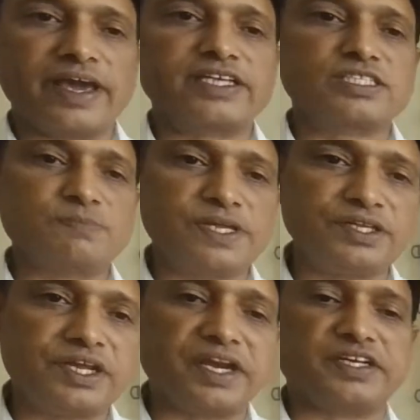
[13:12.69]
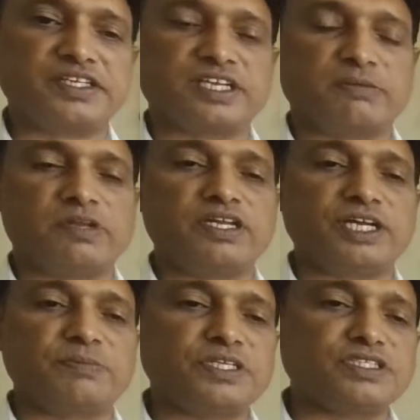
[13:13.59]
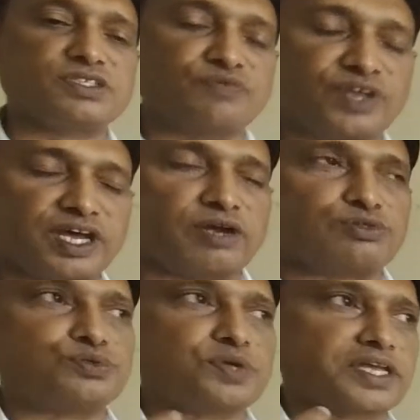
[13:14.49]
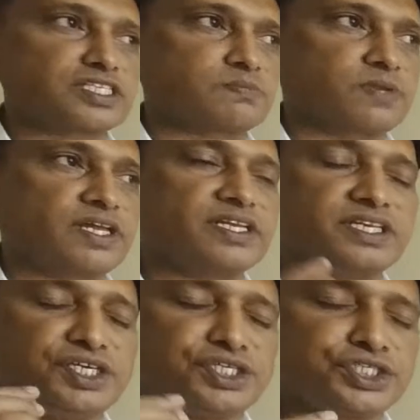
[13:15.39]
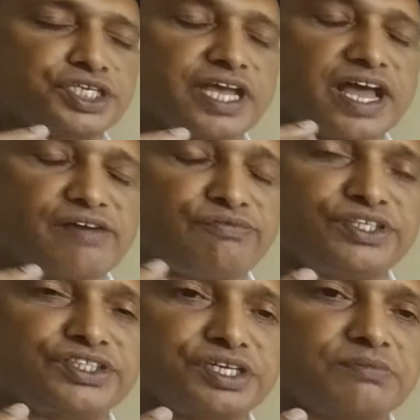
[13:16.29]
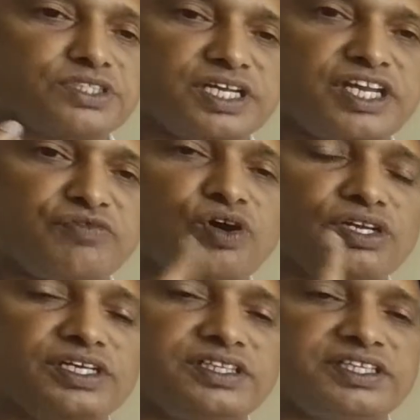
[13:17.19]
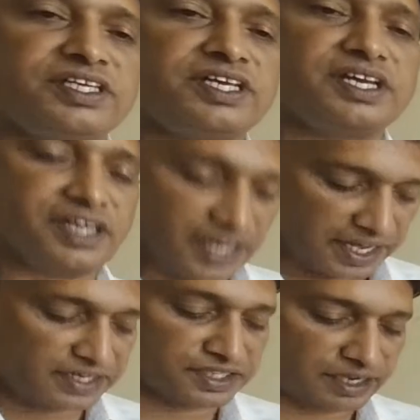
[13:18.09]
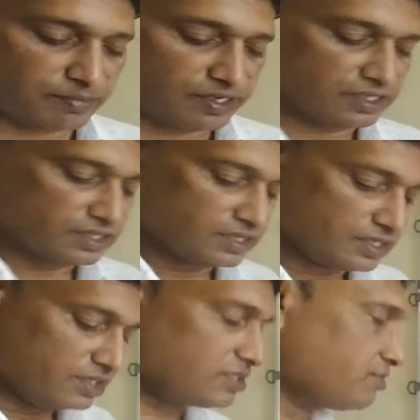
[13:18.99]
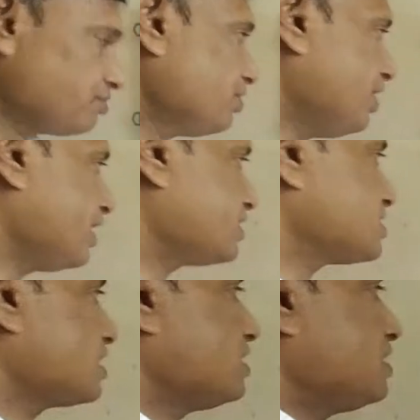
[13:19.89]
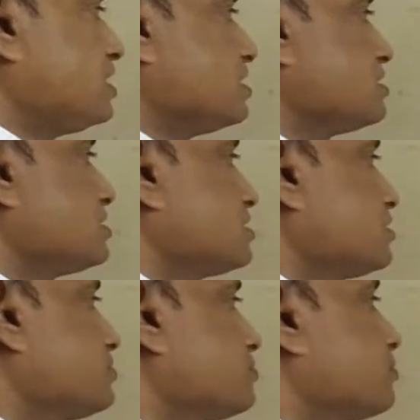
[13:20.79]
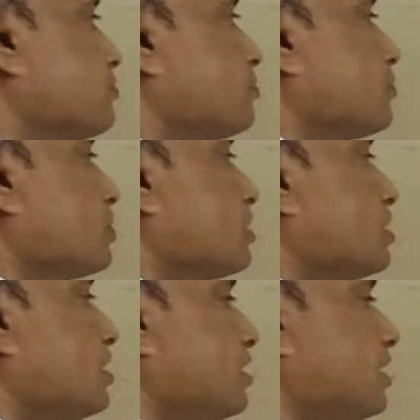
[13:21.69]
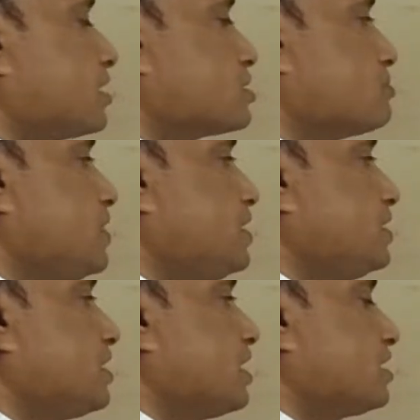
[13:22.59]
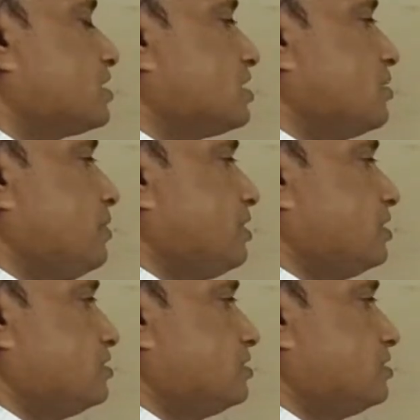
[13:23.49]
Explain the character table, it means we have to explain each and every terms involved in the character table. So next table is explain the character table.